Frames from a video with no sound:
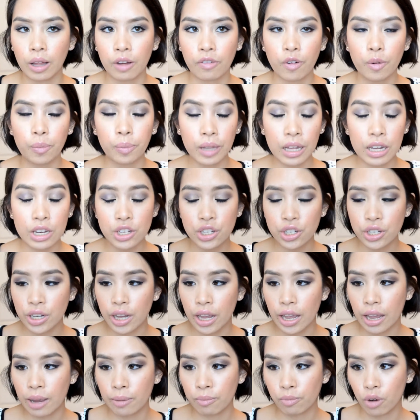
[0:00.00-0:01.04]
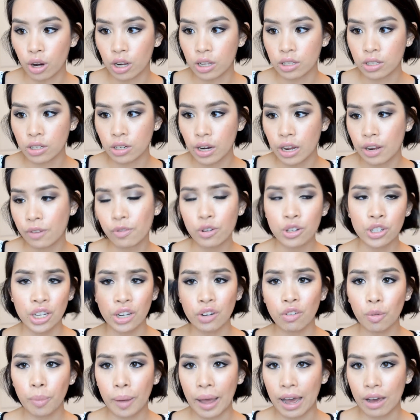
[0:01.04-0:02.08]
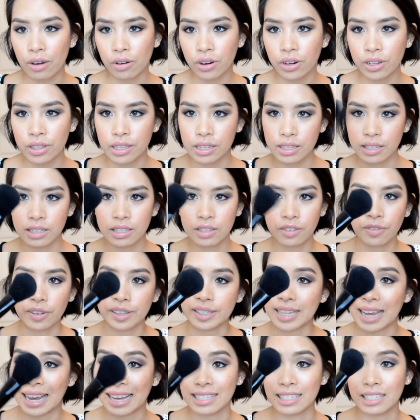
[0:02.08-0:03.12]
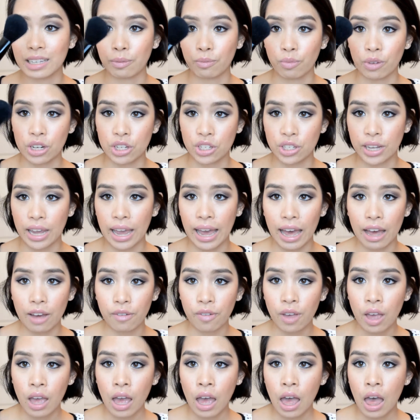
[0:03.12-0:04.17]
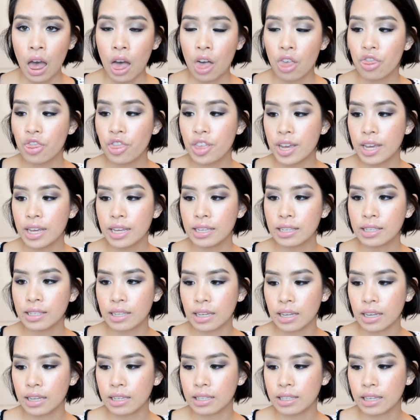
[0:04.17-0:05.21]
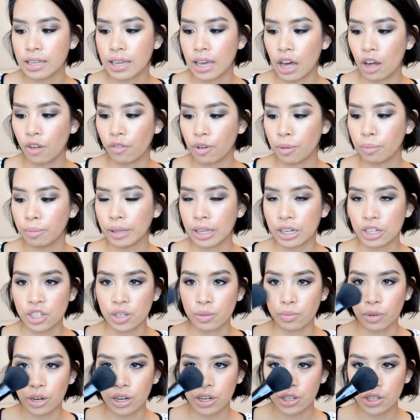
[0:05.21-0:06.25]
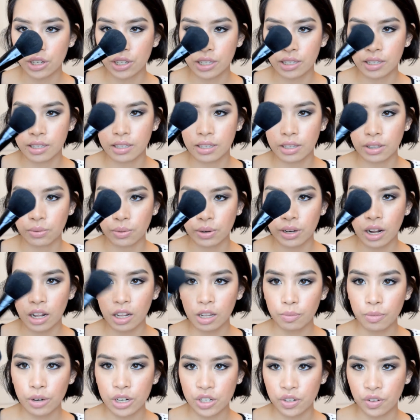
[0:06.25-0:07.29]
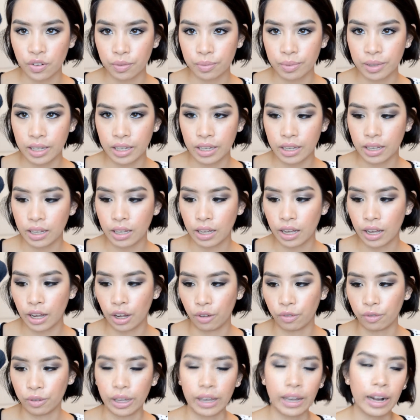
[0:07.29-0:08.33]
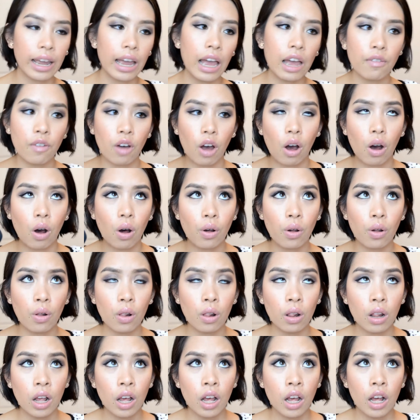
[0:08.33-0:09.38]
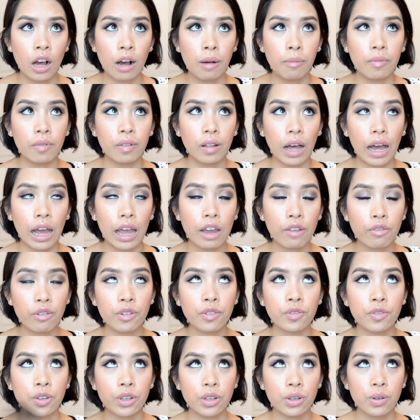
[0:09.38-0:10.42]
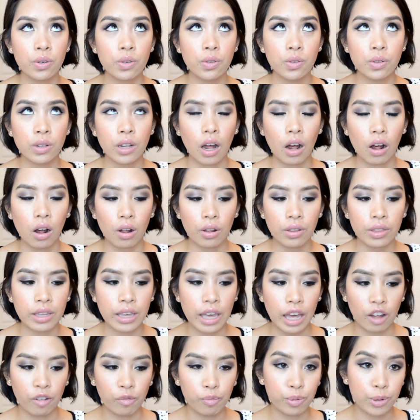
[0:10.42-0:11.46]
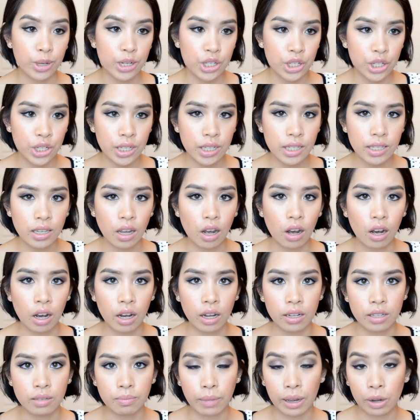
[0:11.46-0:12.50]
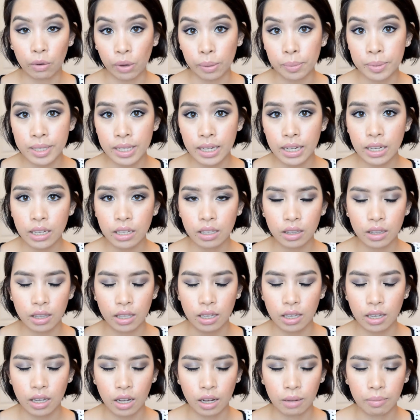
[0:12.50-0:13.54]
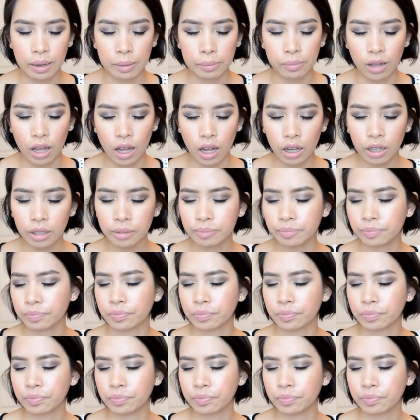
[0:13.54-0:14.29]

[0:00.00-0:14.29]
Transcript: for blush and bronzer, and for general powder, this is a fantastic brush to have. This is the e.l.f. Complexion brush. This is a $3 brush from the e.l.f. line. I have reviewed all the e.l.f. brushes on my website, my blog,